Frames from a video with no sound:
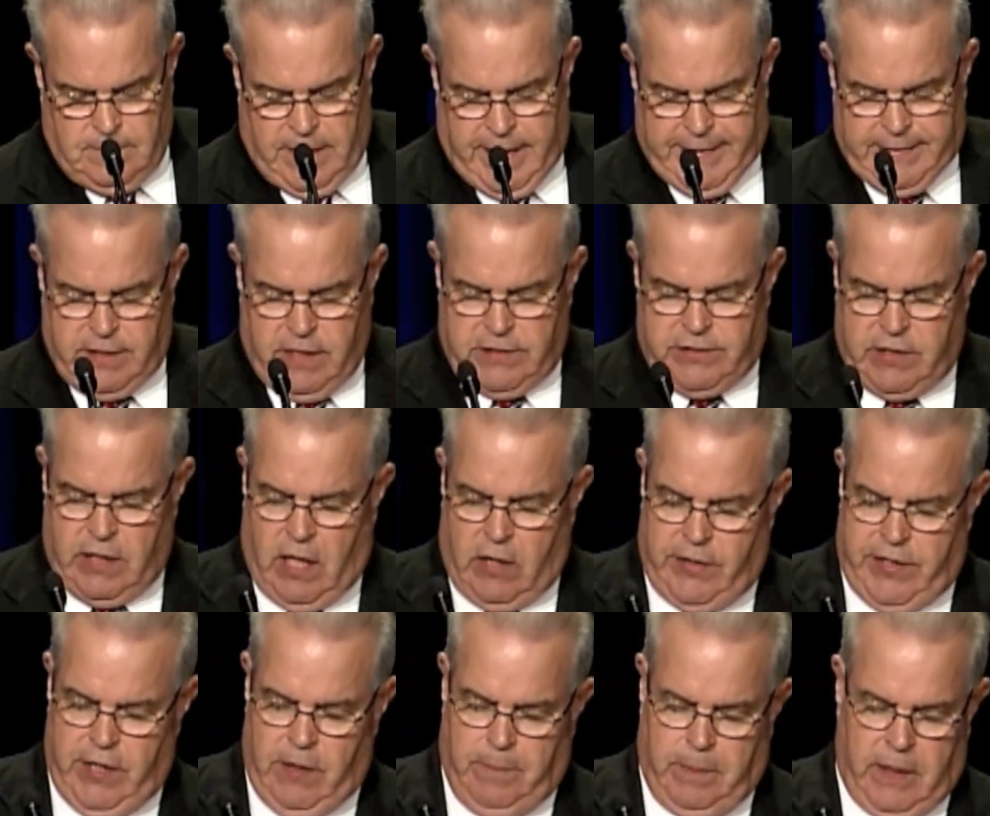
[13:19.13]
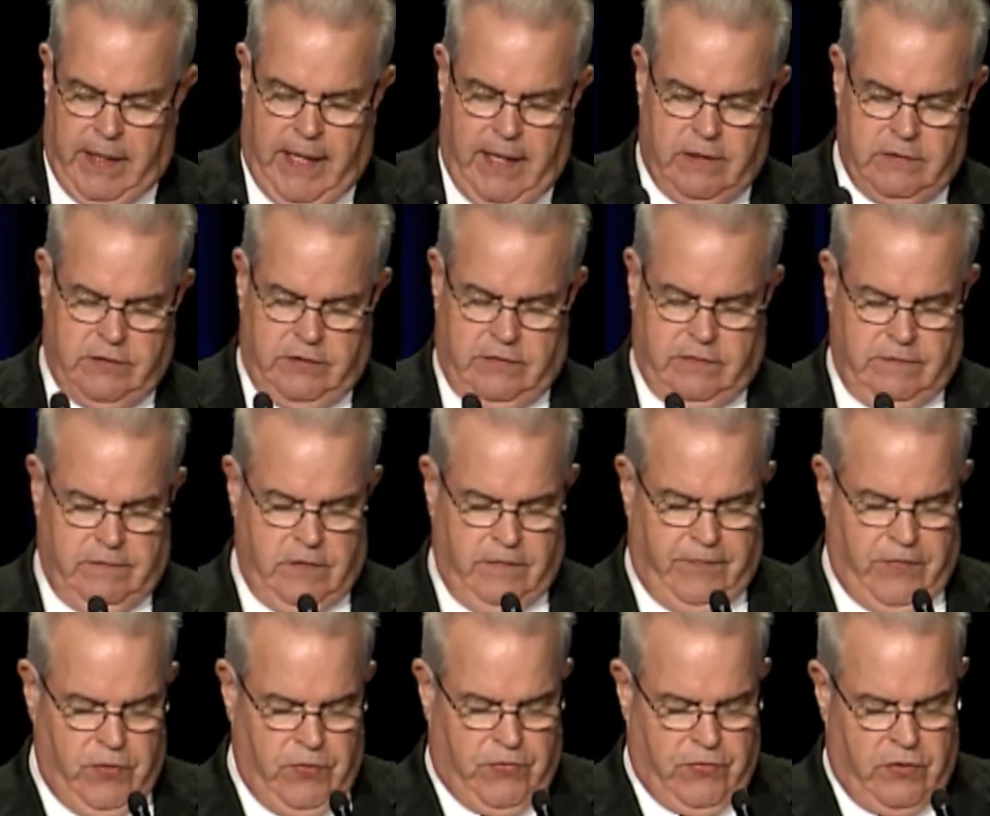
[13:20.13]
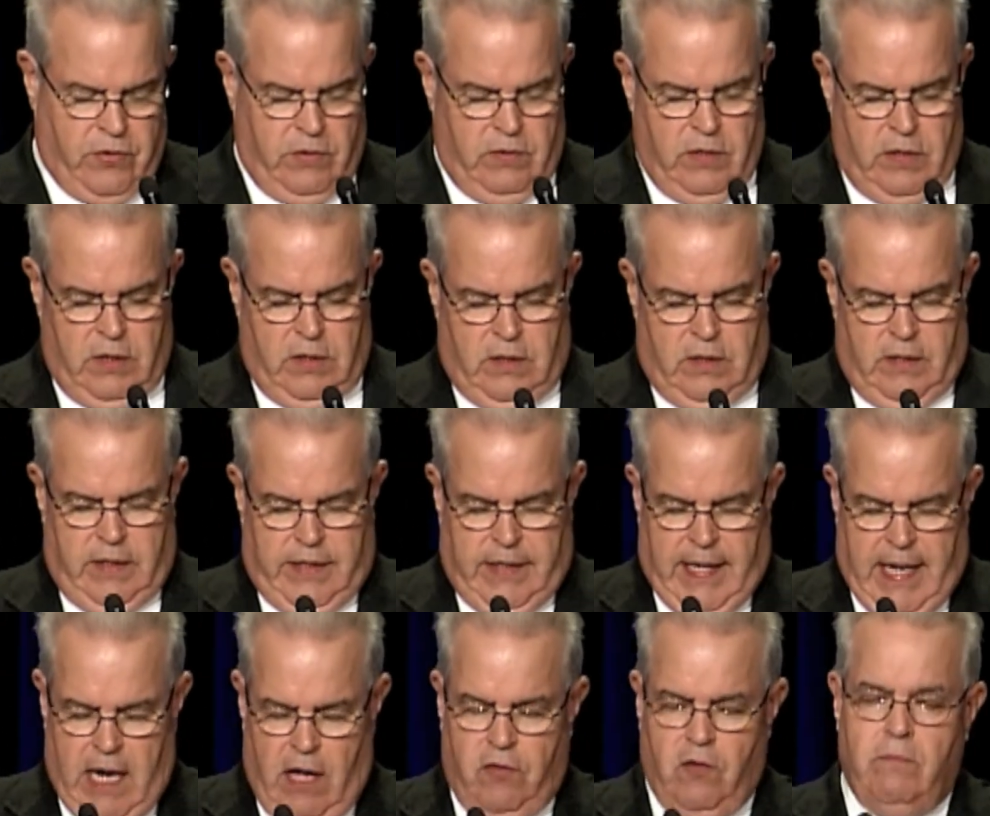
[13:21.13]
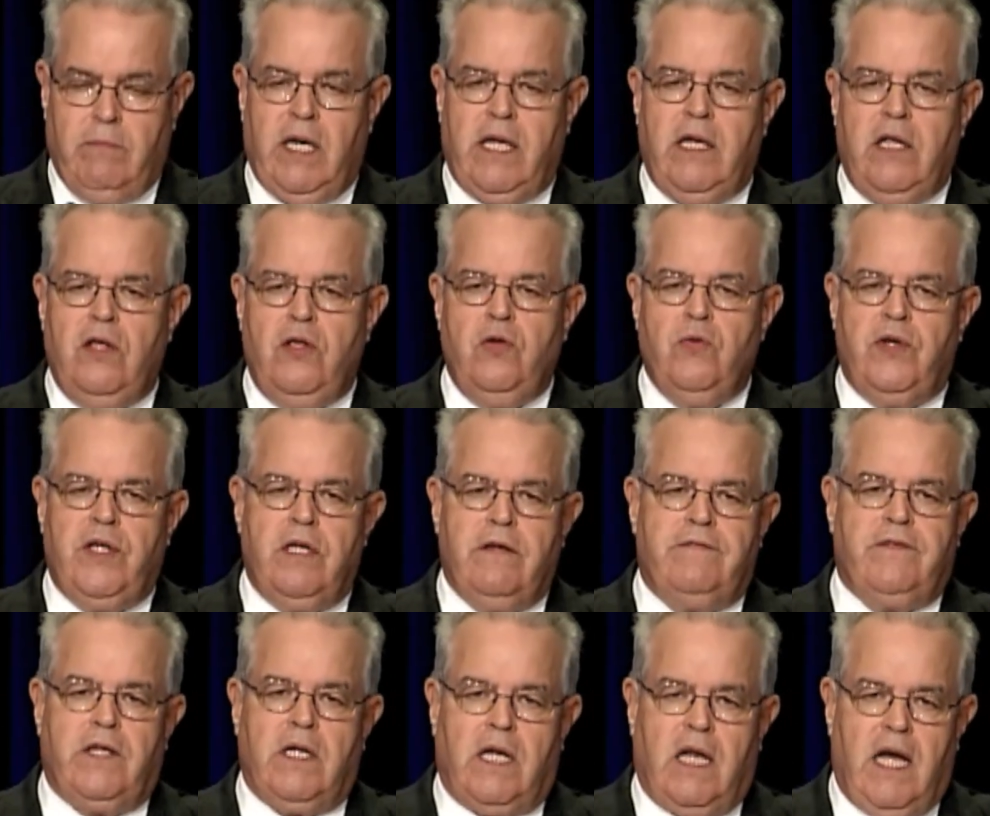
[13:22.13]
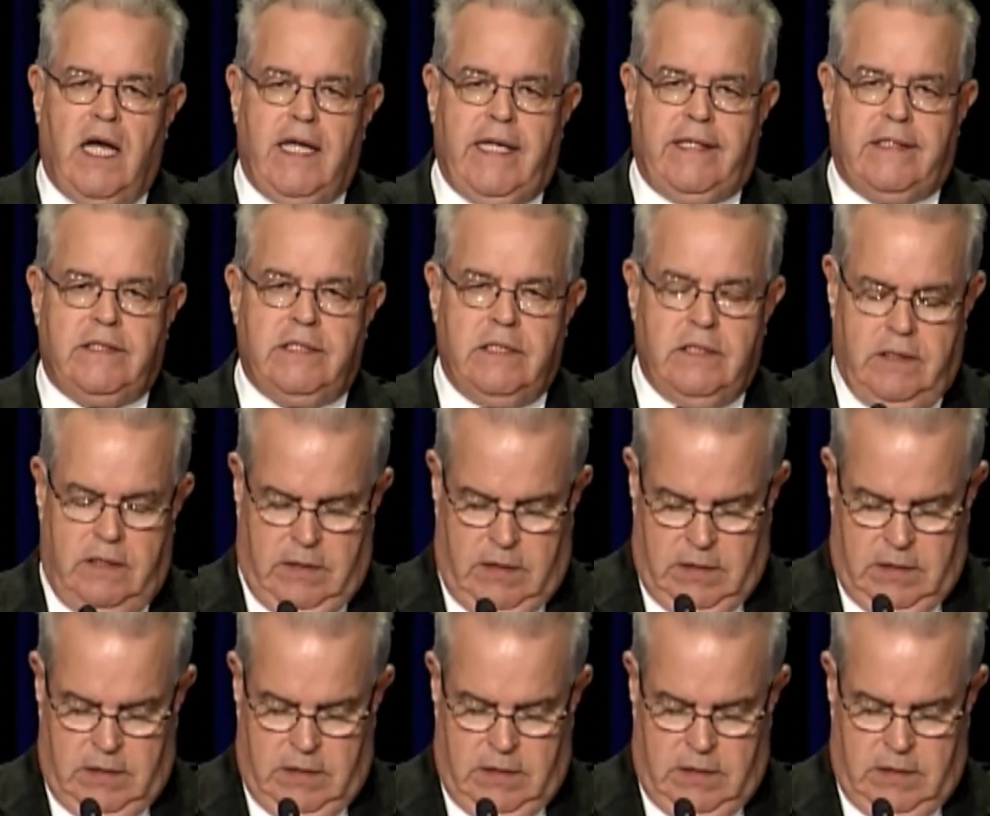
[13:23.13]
He touched on our key plans for the future and how the money you give tonight